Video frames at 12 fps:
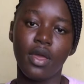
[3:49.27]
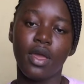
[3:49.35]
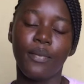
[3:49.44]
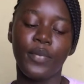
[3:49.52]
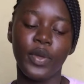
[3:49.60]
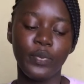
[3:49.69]

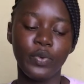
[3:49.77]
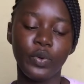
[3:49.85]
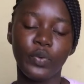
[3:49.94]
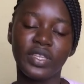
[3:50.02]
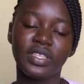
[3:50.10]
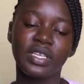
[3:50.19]
People
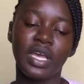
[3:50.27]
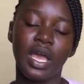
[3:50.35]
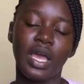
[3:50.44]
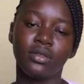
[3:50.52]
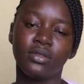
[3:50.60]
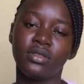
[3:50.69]
with
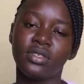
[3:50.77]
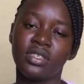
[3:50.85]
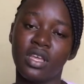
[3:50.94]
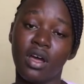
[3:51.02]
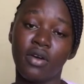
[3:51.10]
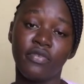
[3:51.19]

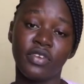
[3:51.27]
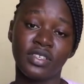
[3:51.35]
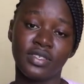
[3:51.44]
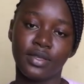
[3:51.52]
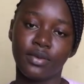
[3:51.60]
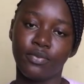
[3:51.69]

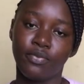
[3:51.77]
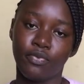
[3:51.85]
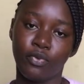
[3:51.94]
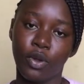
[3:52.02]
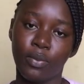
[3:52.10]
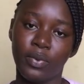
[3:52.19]
self-esteem
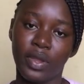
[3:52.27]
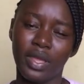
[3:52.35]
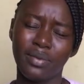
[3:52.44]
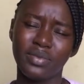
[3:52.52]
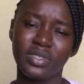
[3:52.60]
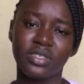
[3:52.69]

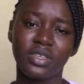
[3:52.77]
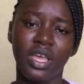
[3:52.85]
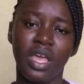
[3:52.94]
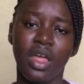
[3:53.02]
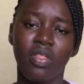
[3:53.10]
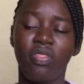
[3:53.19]
problems
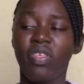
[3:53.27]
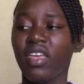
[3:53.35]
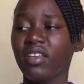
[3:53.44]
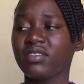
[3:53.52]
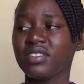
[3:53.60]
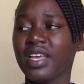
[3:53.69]
think
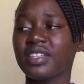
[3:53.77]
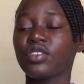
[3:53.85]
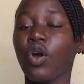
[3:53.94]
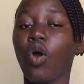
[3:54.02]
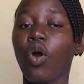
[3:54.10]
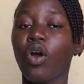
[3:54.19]
that
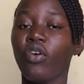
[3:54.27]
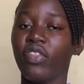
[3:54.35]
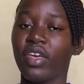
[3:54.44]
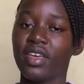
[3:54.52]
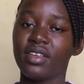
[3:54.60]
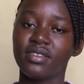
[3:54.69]

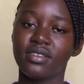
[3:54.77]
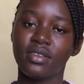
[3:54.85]
others